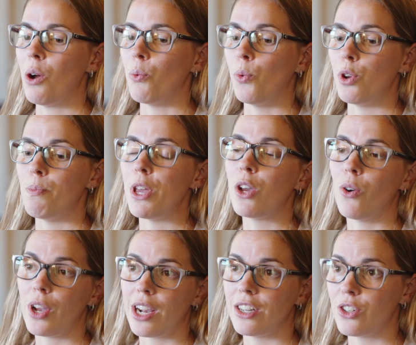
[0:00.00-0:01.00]
would be
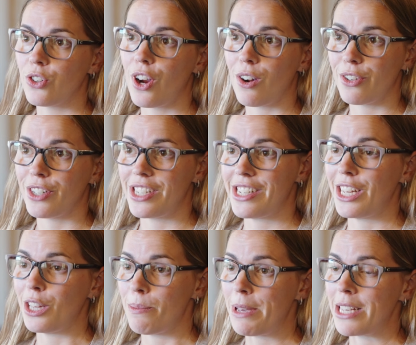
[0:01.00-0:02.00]
going underground on a
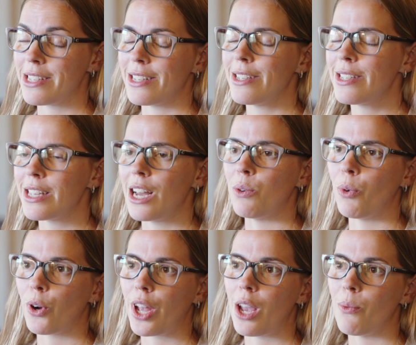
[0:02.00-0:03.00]
daily basis and
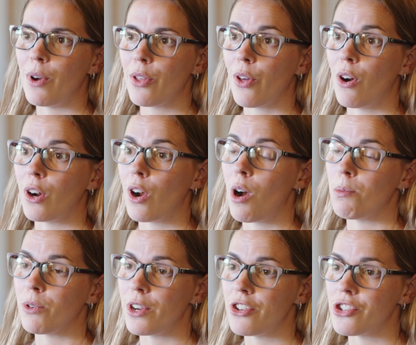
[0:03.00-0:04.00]
working with our
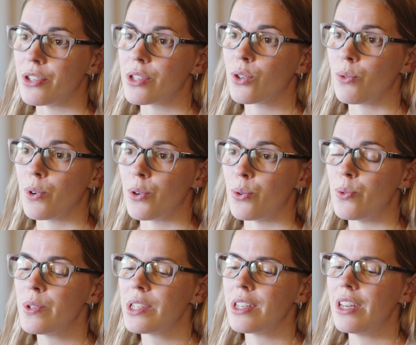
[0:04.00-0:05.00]
operations
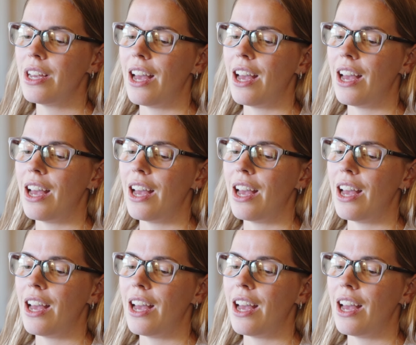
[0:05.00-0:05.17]
crews